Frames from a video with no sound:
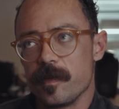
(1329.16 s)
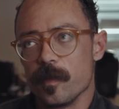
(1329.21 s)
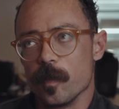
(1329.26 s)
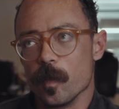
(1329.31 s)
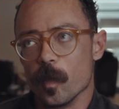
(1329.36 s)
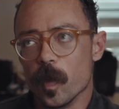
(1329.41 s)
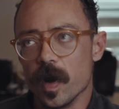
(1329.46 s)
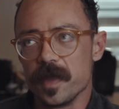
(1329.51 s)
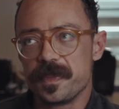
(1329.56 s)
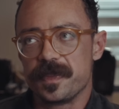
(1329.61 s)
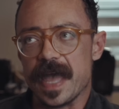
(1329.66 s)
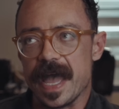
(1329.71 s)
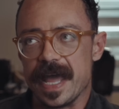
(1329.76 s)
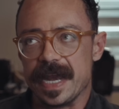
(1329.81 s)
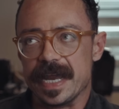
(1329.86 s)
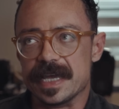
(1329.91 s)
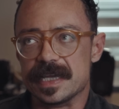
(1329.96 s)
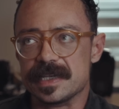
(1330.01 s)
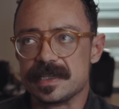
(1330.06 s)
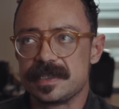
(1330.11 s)
what that
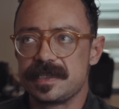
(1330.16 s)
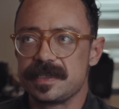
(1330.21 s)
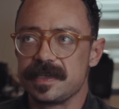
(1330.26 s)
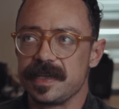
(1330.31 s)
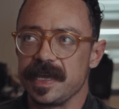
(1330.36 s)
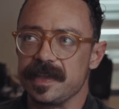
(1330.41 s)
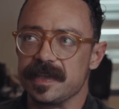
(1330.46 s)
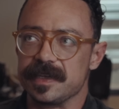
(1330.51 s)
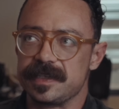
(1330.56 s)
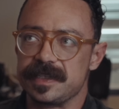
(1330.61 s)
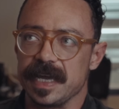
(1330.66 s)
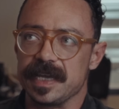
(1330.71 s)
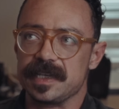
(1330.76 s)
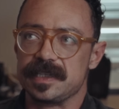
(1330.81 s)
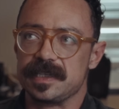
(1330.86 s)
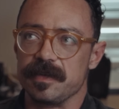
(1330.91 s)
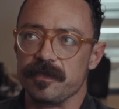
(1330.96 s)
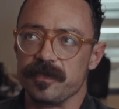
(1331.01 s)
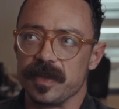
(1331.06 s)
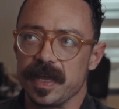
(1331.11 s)
is, in the
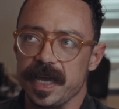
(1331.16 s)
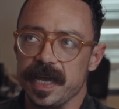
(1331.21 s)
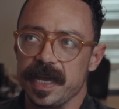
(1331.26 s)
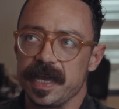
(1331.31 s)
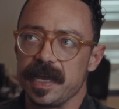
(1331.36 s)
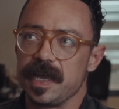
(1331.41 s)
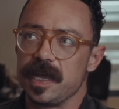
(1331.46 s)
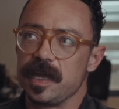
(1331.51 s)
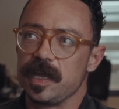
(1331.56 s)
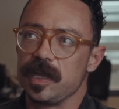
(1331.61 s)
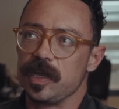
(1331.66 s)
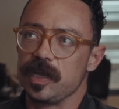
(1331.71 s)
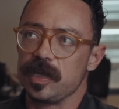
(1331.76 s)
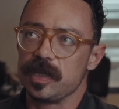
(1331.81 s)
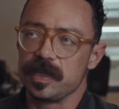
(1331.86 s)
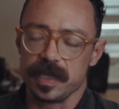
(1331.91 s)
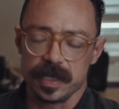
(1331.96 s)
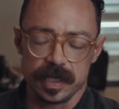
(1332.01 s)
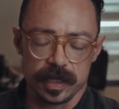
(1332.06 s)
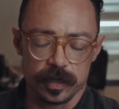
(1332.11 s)
sense of like
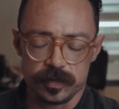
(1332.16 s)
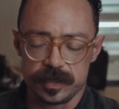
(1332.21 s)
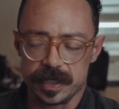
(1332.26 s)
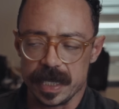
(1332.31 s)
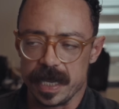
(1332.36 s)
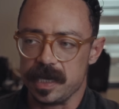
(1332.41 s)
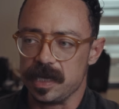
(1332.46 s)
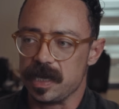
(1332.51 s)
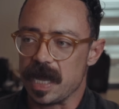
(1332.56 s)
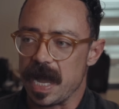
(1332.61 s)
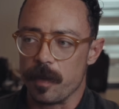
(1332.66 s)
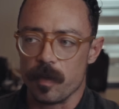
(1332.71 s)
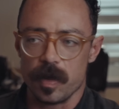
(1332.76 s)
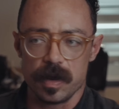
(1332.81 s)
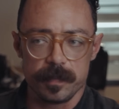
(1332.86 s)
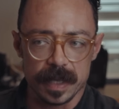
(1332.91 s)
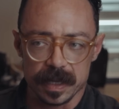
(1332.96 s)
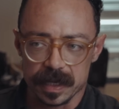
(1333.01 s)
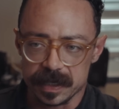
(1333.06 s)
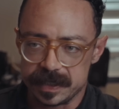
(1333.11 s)
you said, I want
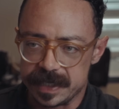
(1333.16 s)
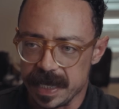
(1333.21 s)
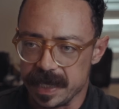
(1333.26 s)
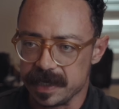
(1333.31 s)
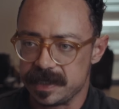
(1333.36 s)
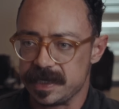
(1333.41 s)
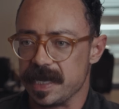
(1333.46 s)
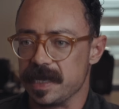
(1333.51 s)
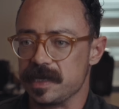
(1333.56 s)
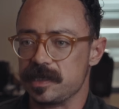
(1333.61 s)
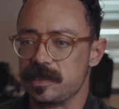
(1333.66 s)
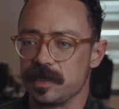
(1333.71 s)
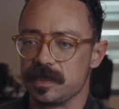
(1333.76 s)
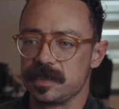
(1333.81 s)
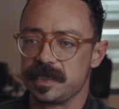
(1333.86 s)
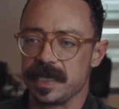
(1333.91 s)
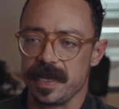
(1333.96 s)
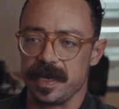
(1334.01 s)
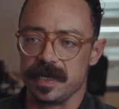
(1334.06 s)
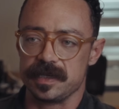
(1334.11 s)
to be able to take it to
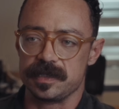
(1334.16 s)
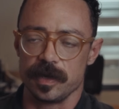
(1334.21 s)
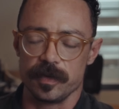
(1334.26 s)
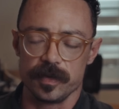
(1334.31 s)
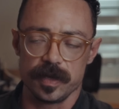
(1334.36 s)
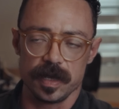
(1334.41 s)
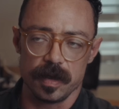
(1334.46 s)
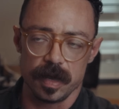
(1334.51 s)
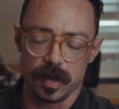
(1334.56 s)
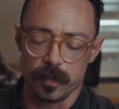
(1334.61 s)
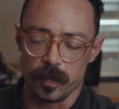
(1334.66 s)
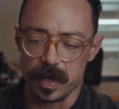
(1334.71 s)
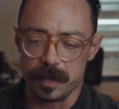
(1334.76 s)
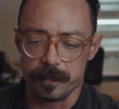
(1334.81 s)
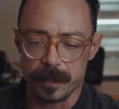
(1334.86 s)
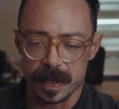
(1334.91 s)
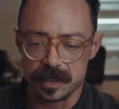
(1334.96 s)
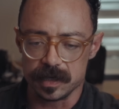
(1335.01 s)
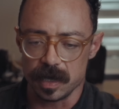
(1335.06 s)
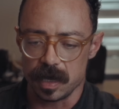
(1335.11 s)
San Antonio. I
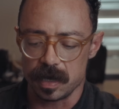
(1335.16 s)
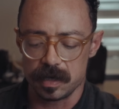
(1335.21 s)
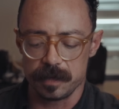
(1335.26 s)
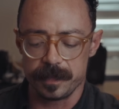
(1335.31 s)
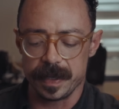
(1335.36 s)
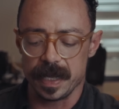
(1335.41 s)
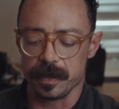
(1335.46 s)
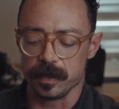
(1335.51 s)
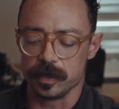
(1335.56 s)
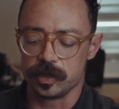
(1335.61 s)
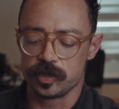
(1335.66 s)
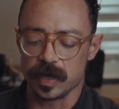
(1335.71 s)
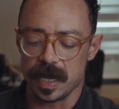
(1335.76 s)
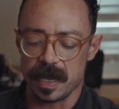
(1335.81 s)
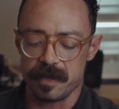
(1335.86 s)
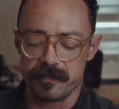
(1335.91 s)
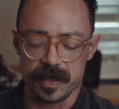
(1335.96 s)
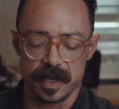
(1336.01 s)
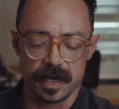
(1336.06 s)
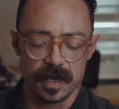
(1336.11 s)
want my daughter to be able to
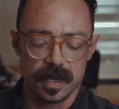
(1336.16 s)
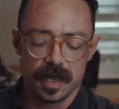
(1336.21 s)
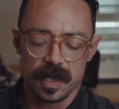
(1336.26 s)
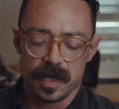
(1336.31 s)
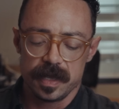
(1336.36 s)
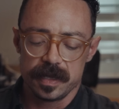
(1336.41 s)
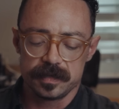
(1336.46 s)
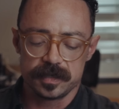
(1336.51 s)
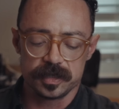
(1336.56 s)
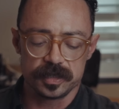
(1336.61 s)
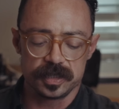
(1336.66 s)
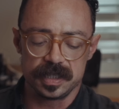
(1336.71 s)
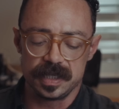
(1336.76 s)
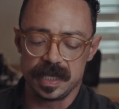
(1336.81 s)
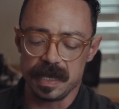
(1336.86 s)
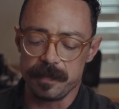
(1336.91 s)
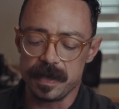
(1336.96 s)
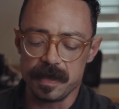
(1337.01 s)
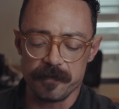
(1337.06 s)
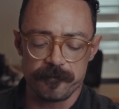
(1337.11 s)
drive it. Just
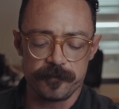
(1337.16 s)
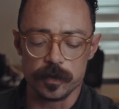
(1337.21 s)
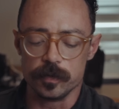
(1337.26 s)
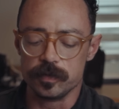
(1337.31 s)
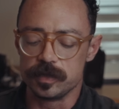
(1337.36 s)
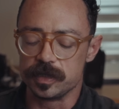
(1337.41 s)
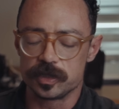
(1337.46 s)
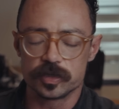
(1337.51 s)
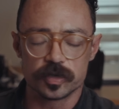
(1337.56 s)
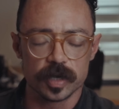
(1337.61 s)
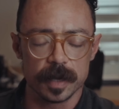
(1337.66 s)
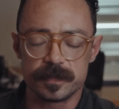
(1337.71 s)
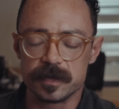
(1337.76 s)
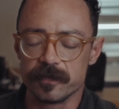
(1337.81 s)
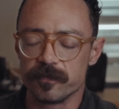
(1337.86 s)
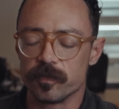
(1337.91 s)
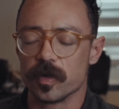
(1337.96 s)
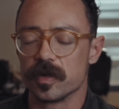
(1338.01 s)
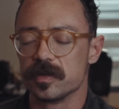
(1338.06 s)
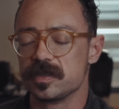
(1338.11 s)
give me a few
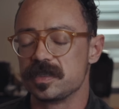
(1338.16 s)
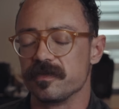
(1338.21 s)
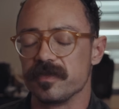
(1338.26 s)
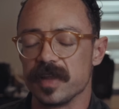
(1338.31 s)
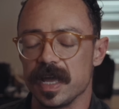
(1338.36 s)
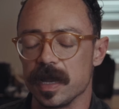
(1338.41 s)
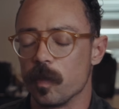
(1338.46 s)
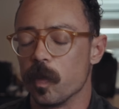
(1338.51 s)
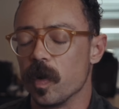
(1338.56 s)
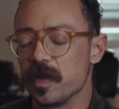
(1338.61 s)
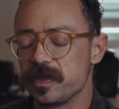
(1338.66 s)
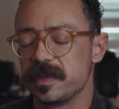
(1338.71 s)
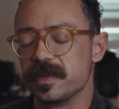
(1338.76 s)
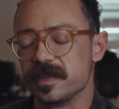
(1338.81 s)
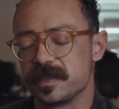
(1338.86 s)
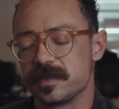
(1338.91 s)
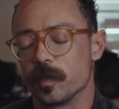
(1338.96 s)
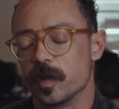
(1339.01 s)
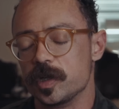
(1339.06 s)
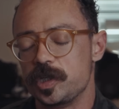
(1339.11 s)
descriptive words of like what
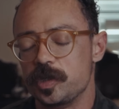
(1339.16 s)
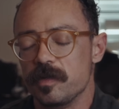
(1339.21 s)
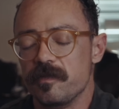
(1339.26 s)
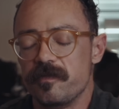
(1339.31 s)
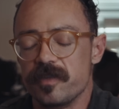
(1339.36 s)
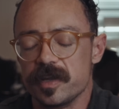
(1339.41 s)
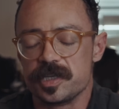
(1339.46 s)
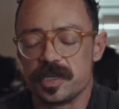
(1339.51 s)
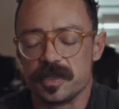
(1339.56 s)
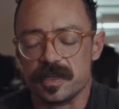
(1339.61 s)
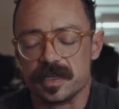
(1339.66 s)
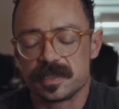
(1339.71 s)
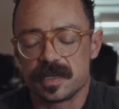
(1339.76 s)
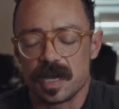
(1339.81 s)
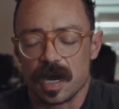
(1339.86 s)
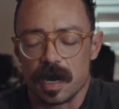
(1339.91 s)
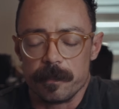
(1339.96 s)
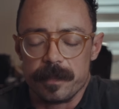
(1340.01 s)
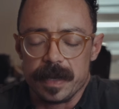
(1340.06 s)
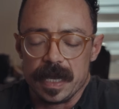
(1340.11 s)
you envision this
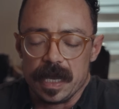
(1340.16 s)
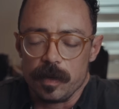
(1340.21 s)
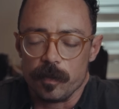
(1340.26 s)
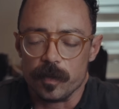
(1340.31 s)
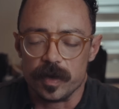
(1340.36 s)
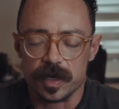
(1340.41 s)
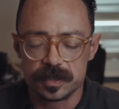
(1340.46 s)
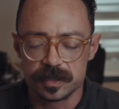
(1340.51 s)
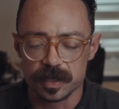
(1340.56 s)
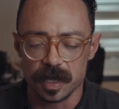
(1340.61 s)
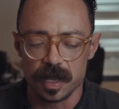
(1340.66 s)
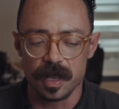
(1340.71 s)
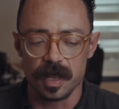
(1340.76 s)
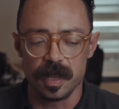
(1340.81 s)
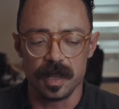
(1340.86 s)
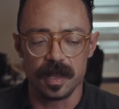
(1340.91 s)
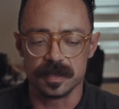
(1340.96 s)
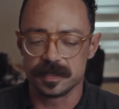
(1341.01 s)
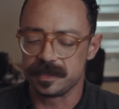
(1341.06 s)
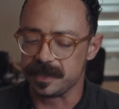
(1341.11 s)
car being when it's
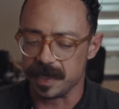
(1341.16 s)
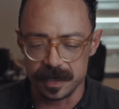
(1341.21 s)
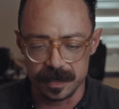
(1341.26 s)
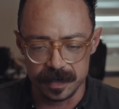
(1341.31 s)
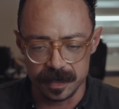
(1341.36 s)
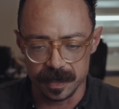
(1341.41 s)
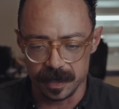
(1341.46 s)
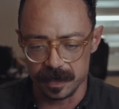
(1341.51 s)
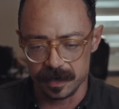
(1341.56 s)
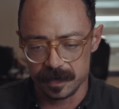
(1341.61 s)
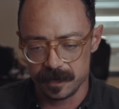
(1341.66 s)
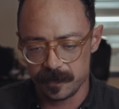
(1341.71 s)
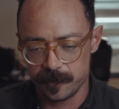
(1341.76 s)
all said and done.